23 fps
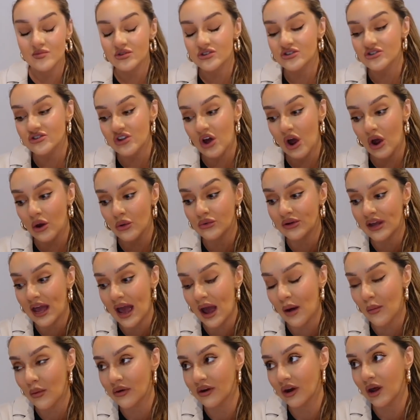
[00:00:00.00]
So
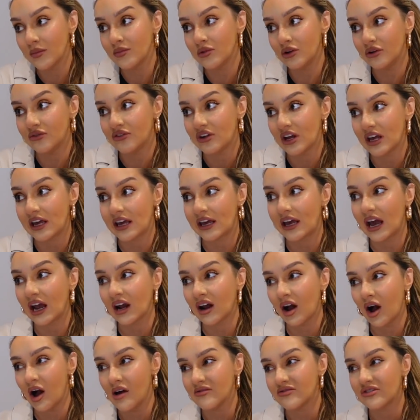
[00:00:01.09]
yeah, when I moved here, I
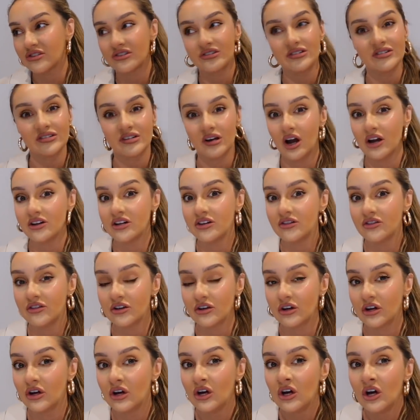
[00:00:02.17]
kind of just decided
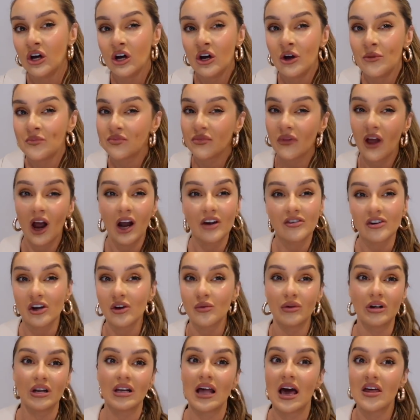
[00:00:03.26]
that I don't
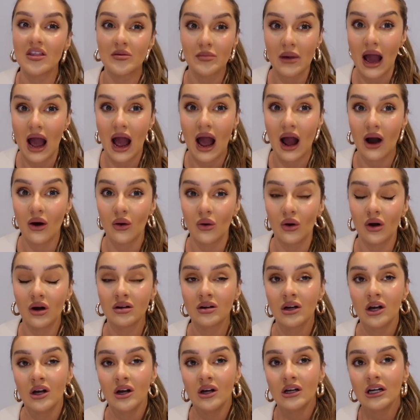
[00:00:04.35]
want to let them out.
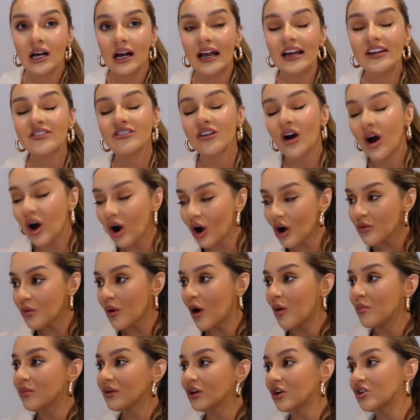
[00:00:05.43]
It's a hard
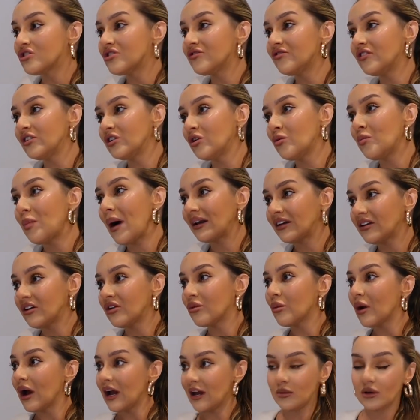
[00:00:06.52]
one because you feel bad in a
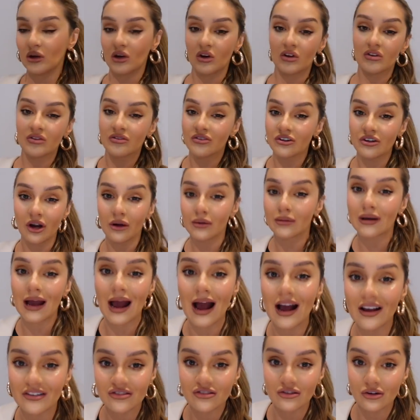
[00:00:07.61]
way because, you know,
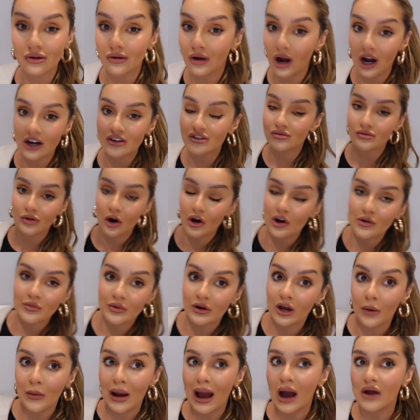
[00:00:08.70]
cats do like to roam and
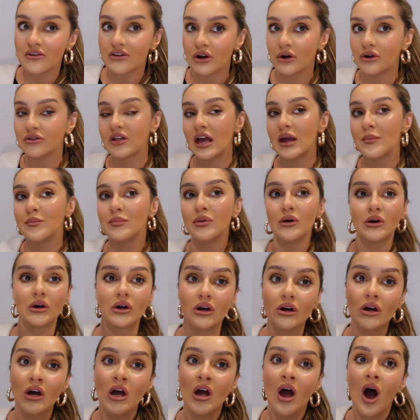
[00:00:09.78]
go out, don't they? But